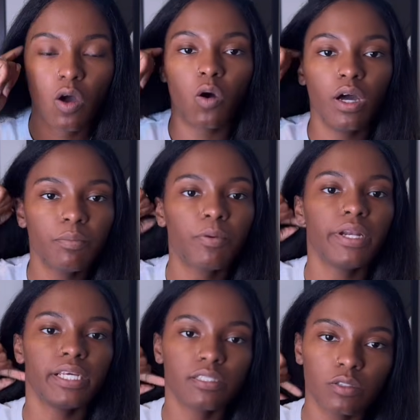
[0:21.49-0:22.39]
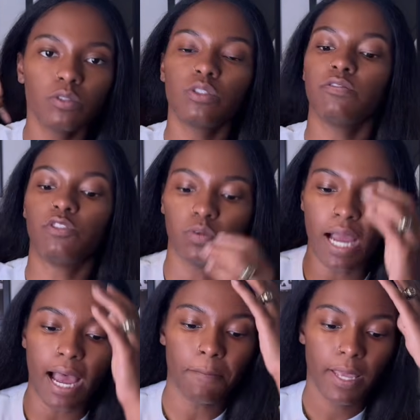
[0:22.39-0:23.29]
on a pretty exclusive
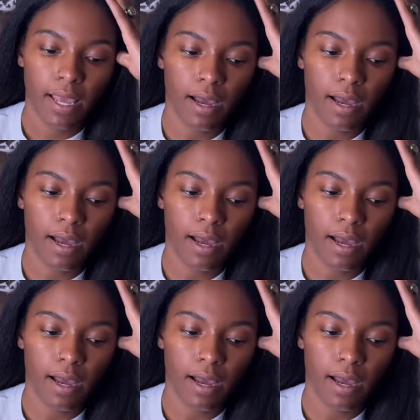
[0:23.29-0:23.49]
drop.